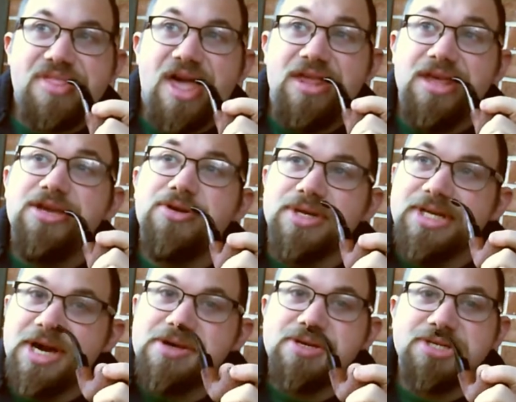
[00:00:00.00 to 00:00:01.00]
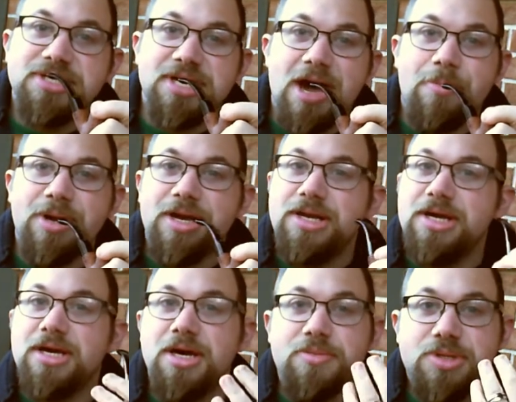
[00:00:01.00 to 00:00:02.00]
that you can tell there's a topping, and it
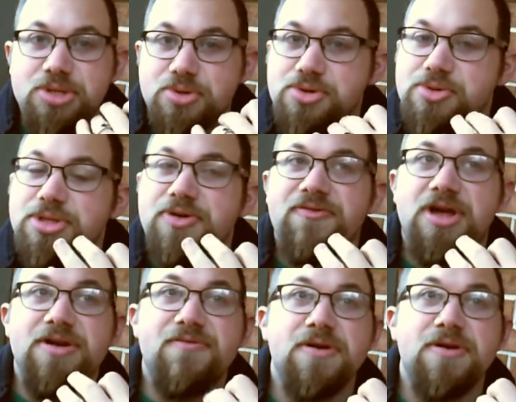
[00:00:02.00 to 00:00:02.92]
comes through in the flavor,